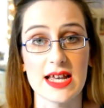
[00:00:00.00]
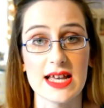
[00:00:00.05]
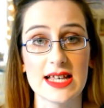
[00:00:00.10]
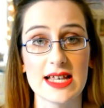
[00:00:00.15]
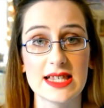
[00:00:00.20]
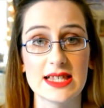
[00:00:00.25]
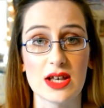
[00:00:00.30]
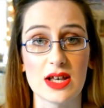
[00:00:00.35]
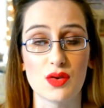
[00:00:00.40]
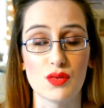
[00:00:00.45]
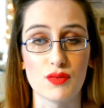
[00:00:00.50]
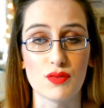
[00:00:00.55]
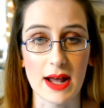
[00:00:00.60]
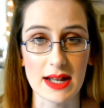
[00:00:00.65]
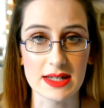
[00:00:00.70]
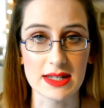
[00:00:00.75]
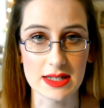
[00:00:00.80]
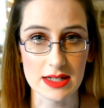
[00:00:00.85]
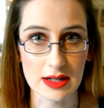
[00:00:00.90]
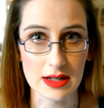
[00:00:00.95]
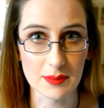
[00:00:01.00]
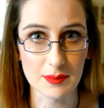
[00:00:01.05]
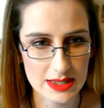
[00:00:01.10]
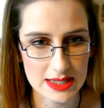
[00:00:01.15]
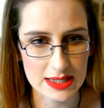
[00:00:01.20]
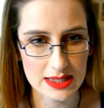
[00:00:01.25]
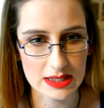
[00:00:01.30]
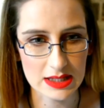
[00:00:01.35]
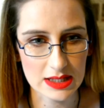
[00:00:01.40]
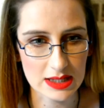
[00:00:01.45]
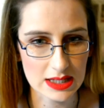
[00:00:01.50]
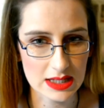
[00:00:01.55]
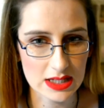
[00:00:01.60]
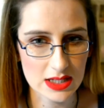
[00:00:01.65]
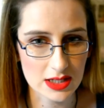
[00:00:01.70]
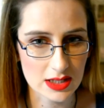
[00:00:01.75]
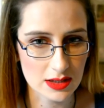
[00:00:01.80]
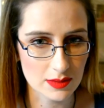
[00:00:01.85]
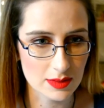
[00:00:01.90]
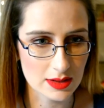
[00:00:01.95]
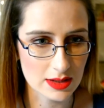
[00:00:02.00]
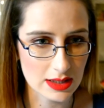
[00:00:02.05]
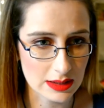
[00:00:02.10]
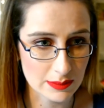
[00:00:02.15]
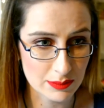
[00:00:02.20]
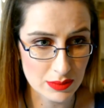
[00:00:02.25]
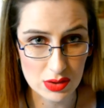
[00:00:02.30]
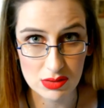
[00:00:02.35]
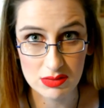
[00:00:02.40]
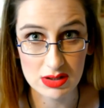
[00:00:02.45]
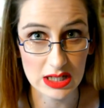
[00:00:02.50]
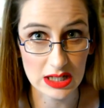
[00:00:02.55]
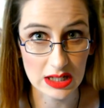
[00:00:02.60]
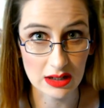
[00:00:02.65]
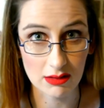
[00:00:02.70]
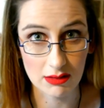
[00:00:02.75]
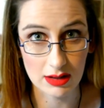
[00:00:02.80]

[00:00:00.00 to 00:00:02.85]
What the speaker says: is random. This has nothing to do with like beauty or